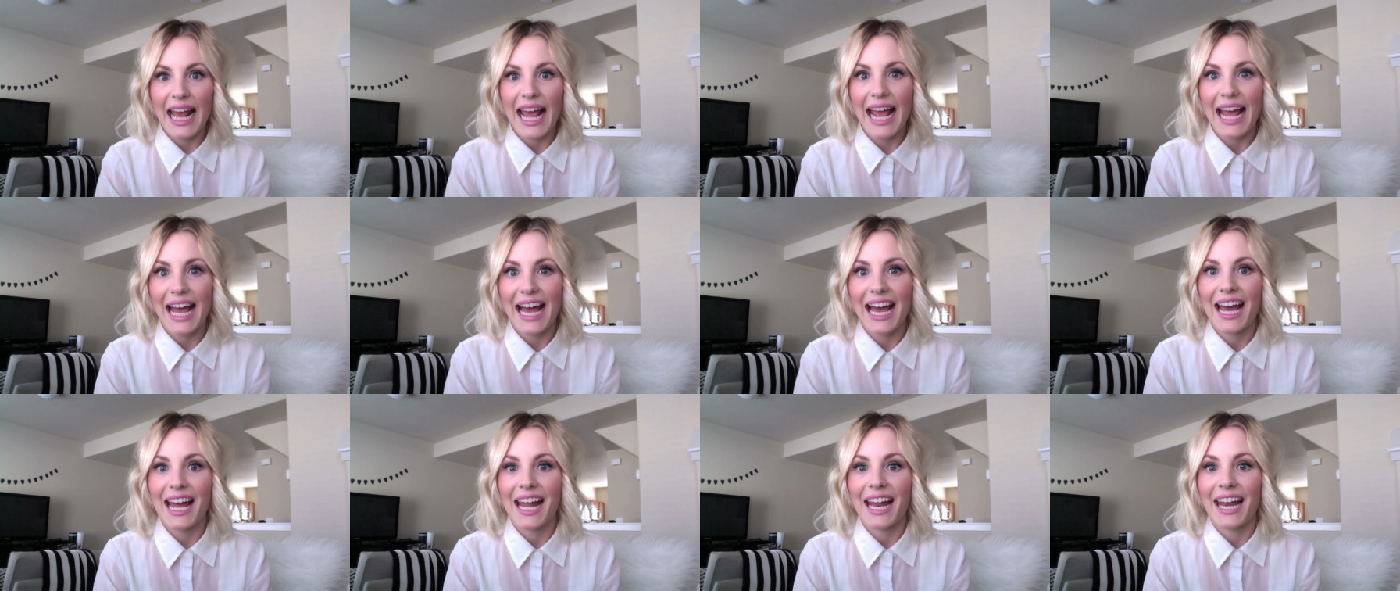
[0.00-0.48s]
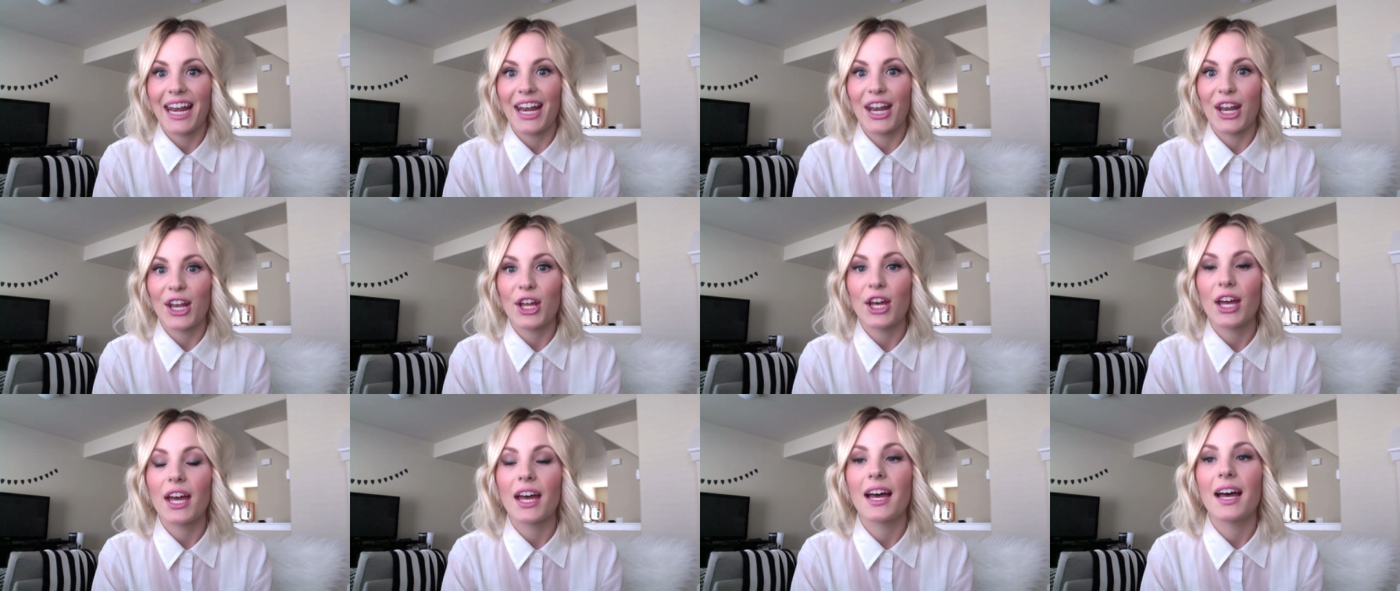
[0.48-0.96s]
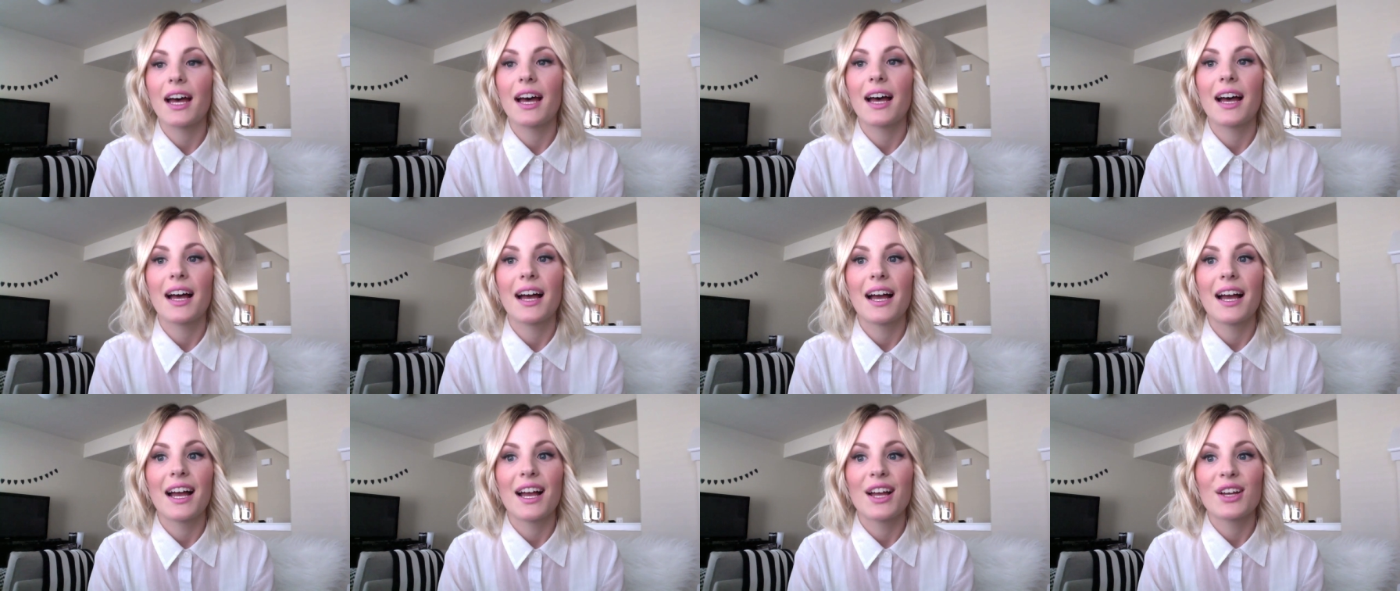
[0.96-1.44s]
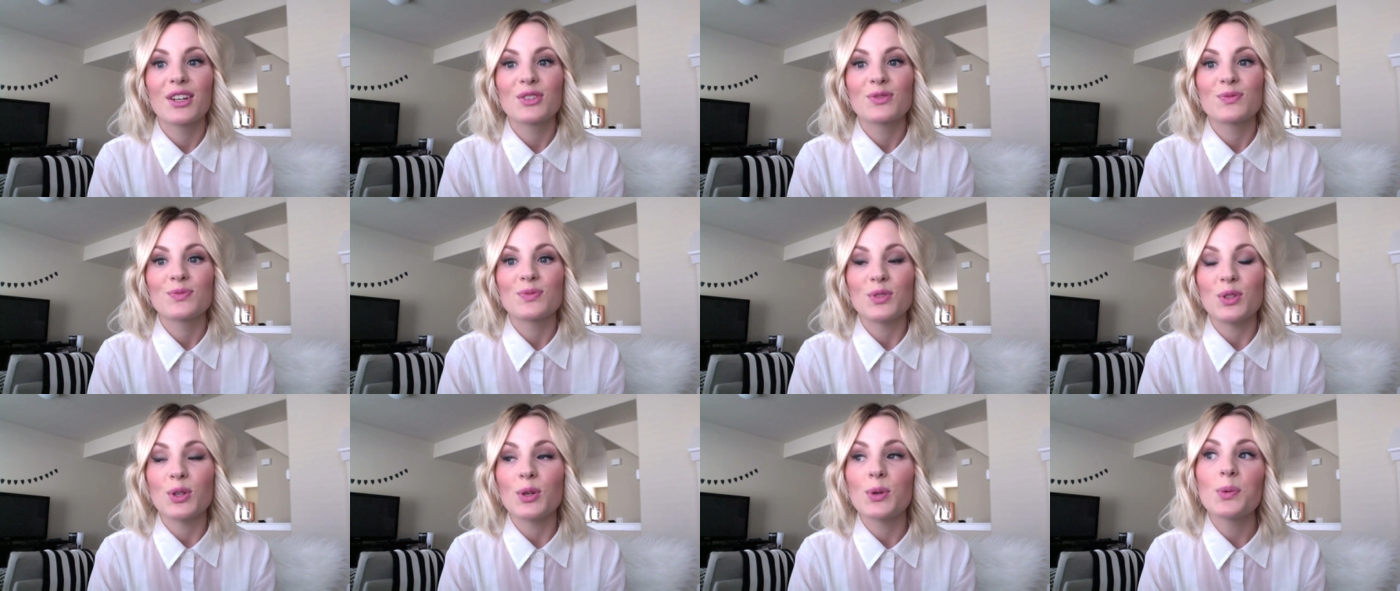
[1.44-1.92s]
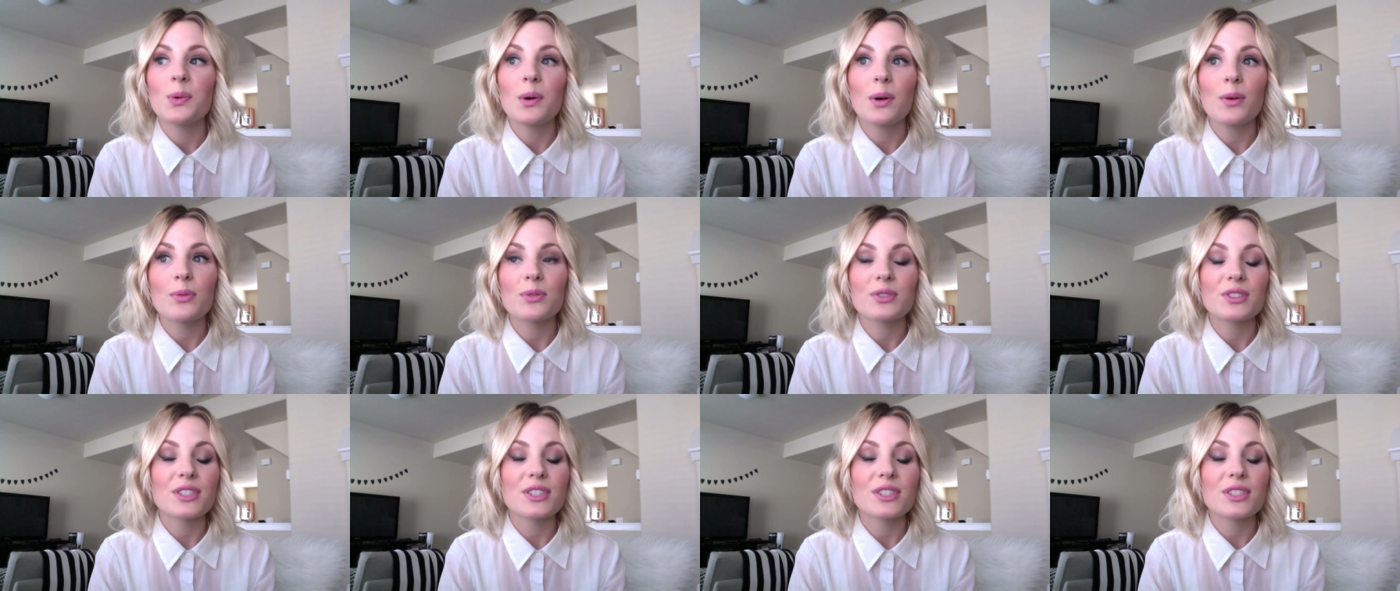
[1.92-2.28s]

And you will